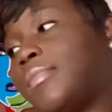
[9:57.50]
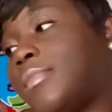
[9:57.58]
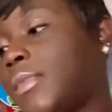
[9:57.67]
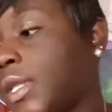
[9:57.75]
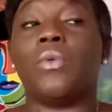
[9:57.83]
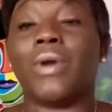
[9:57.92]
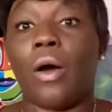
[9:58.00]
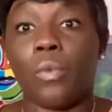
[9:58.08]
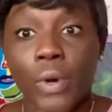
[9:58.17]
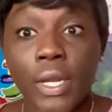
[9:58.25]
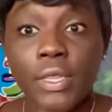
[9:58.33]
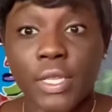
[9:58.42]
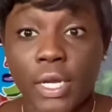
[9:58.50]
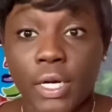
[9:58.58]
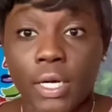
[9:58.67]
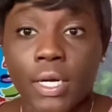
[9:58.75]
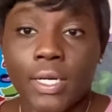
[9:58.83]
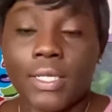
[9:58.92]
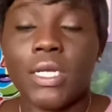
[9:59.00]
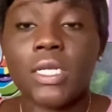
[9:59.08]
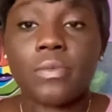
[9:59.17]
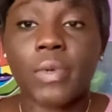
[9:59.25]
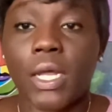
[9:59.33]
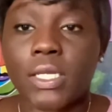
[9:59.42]
When I went there, this
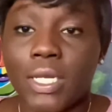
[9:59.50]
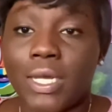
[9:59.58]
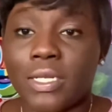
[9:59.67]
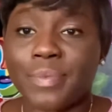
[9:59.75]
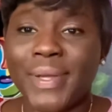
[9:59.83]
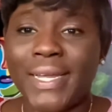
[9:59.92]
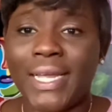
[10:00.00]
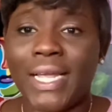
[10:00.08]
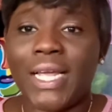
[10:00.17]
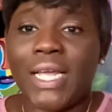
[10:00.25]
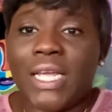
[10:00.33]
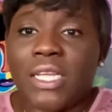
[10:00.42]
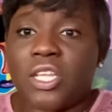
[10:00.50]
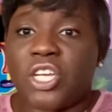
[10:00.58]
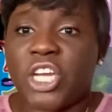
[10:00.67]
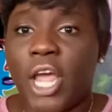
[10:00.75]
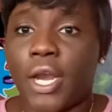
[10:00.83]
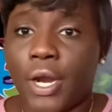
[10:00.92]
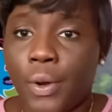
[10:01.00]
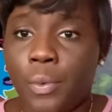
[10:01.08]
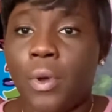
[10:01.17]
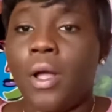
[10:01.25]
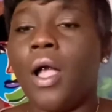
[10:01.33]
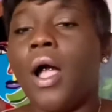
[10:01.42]
man tells me it's a shadow.
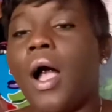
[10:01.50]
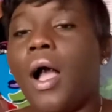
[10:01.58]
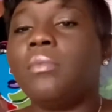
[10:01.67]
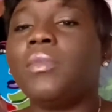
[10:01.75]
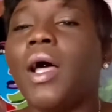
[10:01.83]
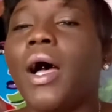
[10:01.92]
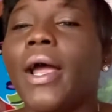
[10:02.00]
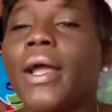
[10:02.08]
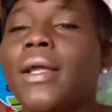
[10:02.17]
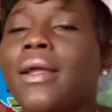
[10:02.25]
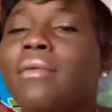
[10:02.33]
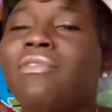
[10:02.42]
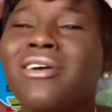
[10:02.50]
I'm like, at first I'm